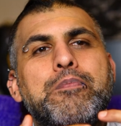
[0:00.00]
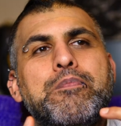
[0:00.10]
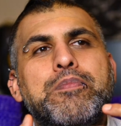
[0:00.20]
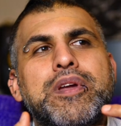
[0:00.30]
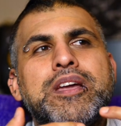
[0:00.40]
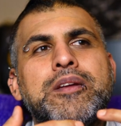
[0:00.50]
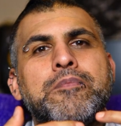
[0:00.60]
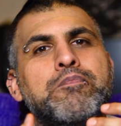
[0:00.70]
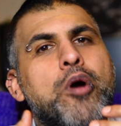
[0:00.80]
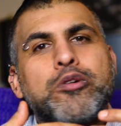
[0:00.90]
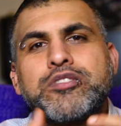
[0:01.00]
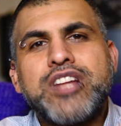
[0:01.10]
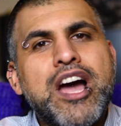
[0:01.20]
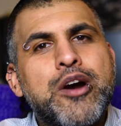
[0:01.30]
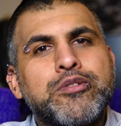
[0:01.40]
being bogged
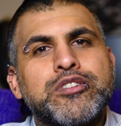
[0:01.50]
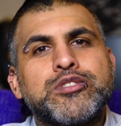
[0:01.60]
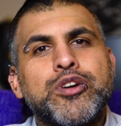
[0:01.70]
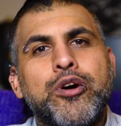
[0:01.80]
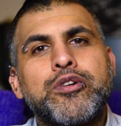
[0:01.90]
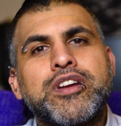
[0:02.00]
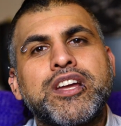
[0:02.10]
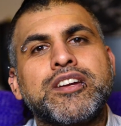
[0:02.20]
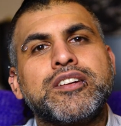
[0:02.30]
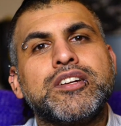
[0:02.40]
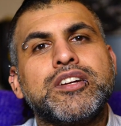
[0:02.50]
down and talking